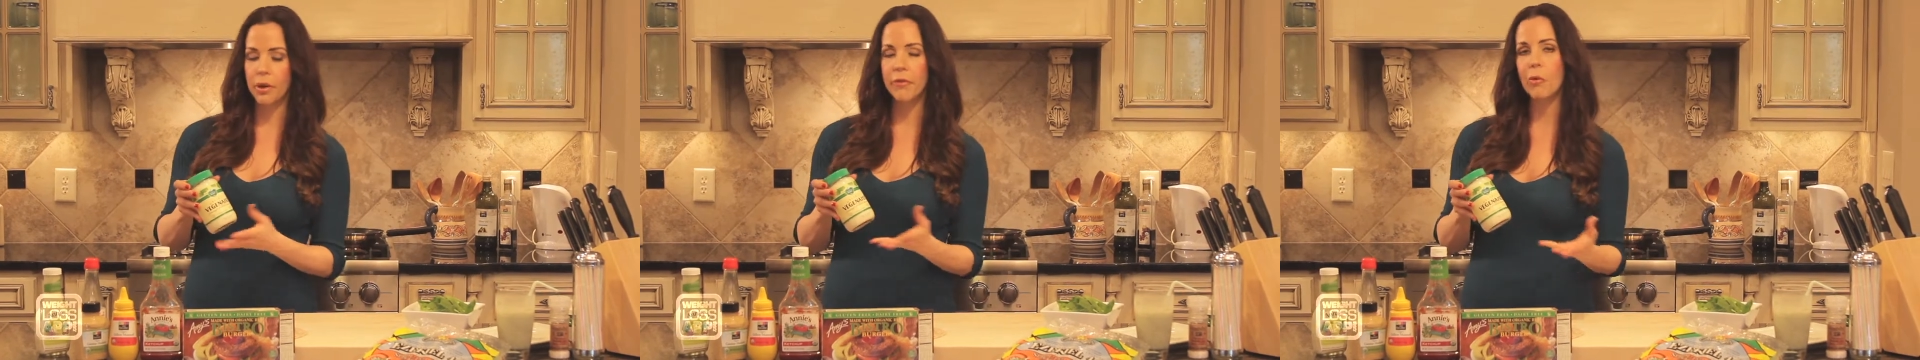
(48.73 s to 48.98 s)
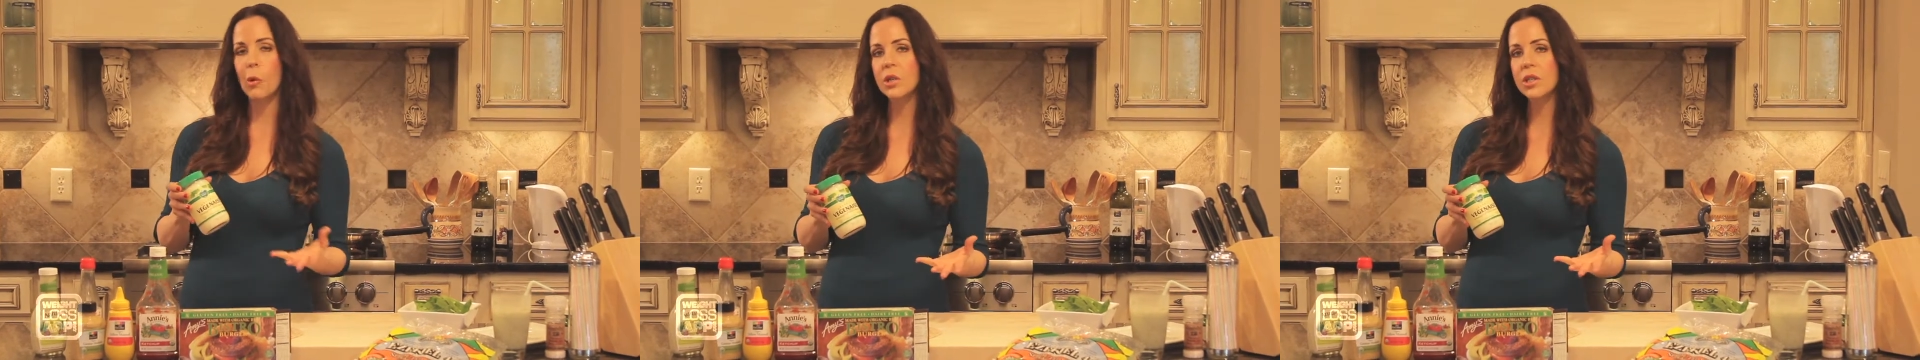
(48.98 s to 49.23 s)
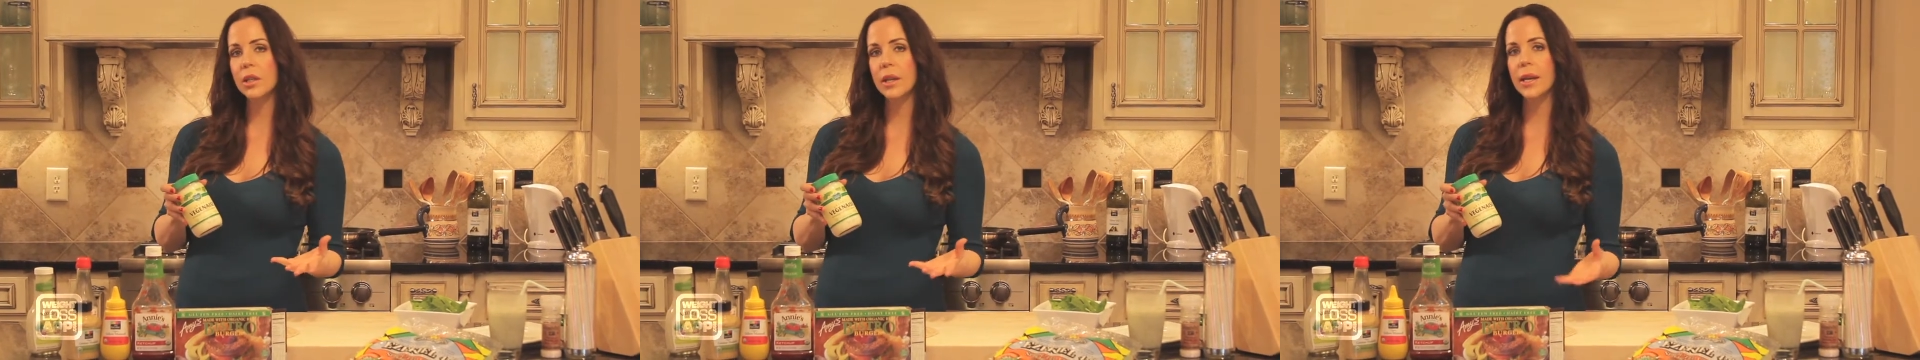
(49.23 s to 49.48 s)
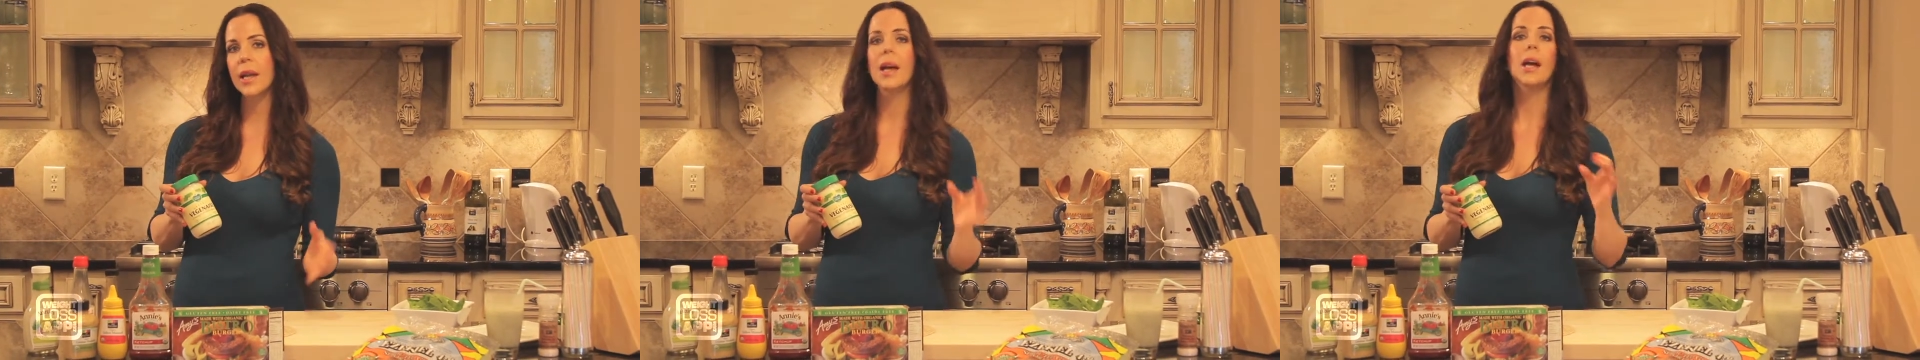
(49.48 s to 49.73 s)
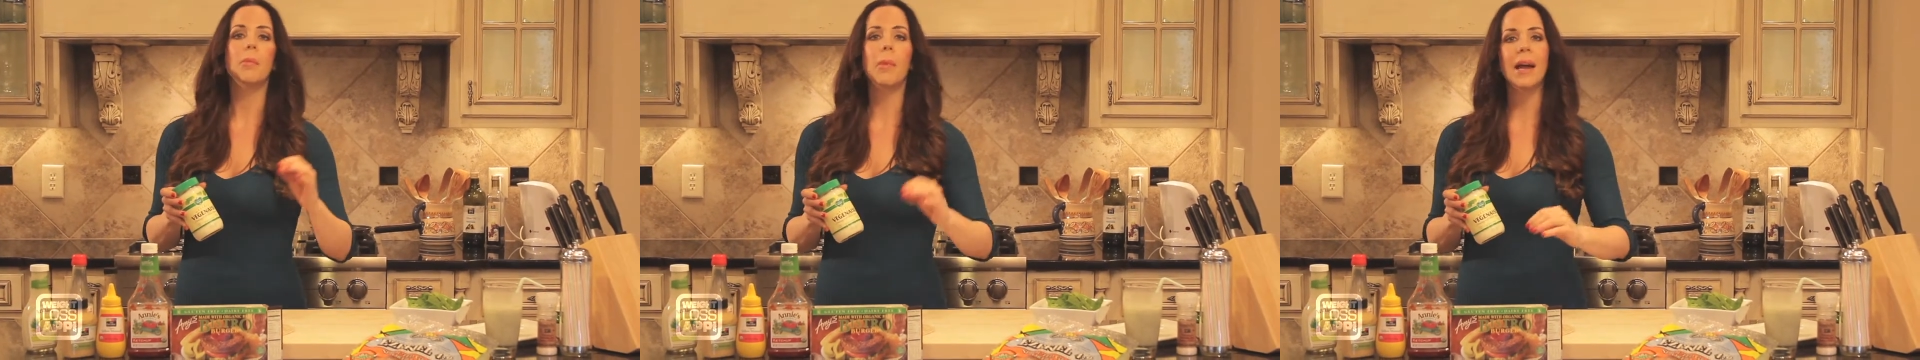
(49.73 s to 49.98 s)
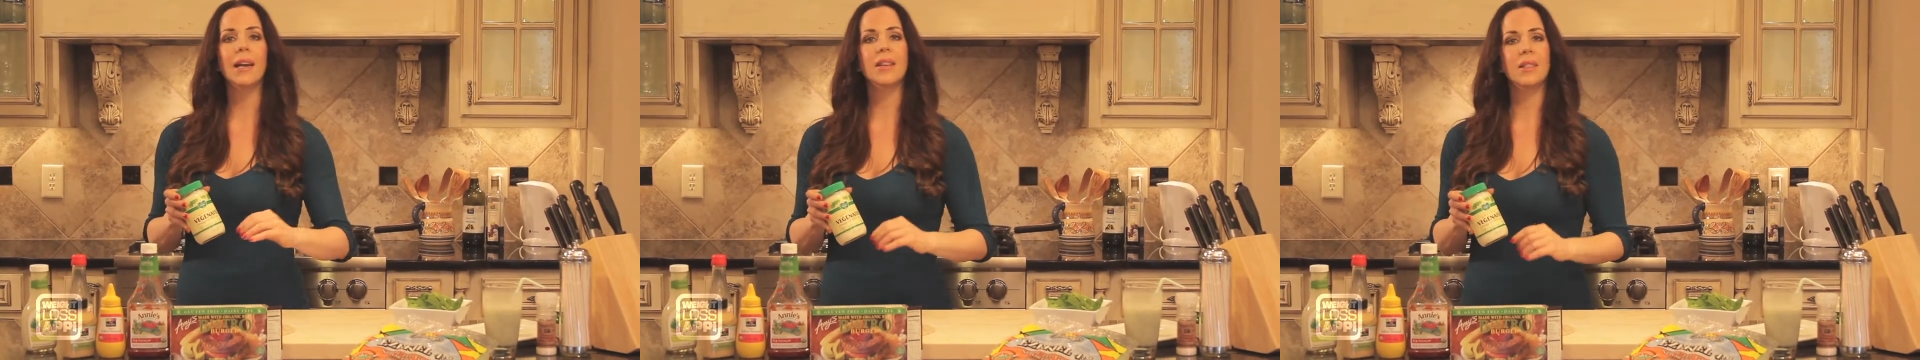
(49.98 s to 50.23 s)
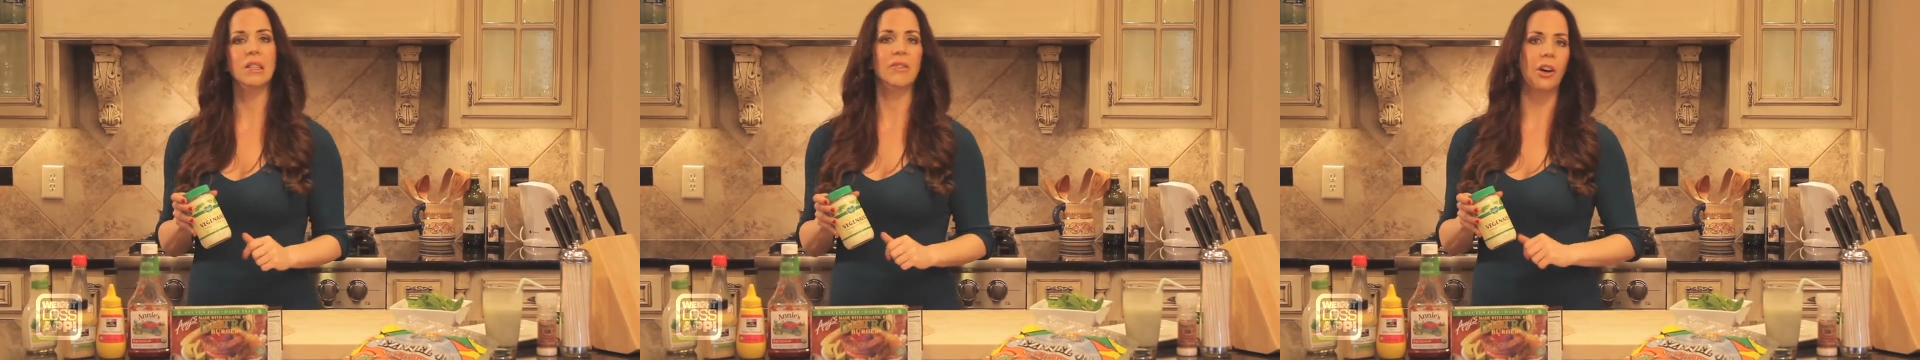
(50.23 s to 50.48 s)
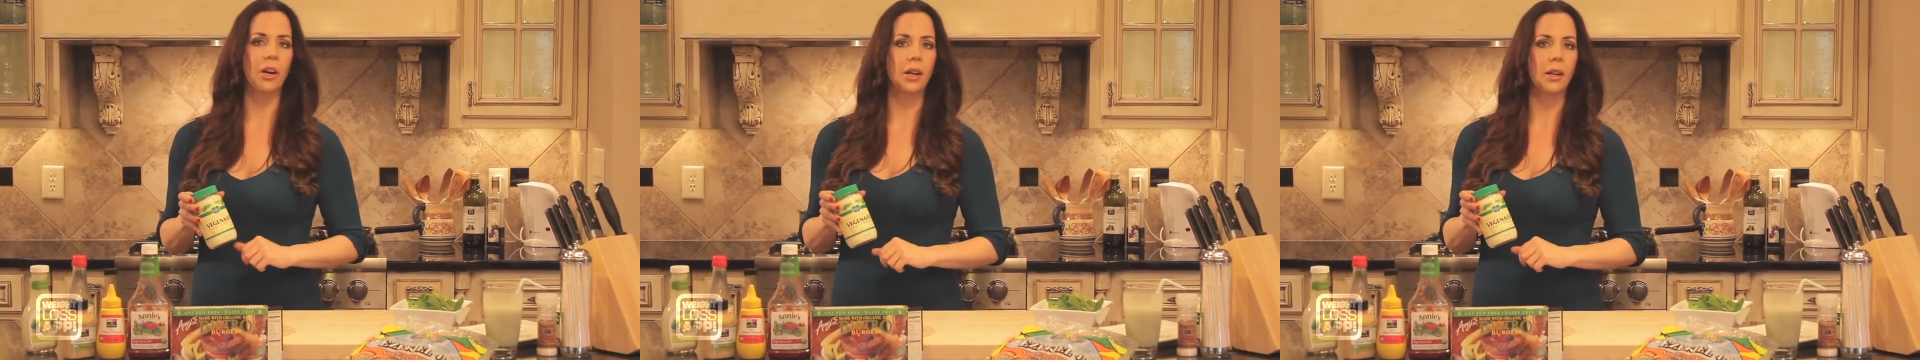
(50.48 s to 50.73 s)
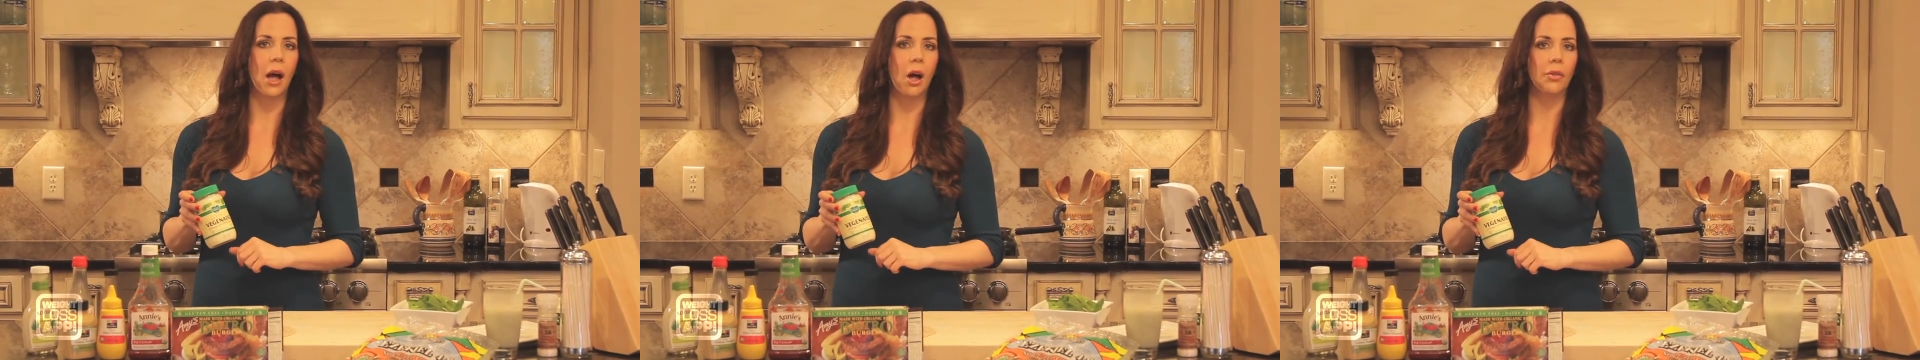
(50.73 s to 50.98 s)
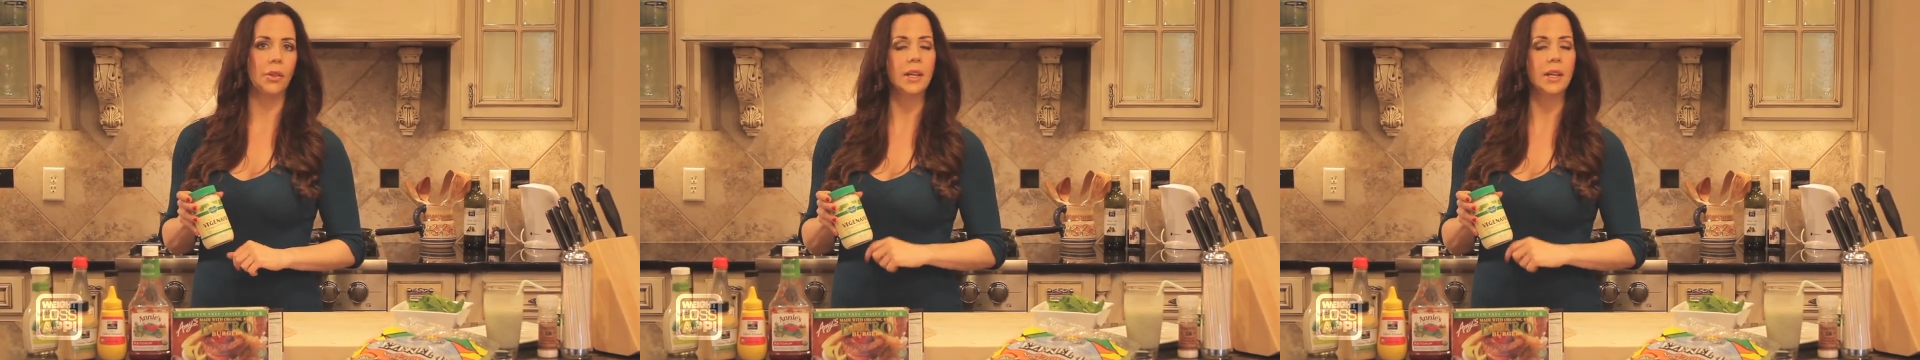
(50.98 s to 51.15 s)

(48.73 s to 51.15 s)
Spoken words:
unfortunately, mayonnaise is very unhealthy.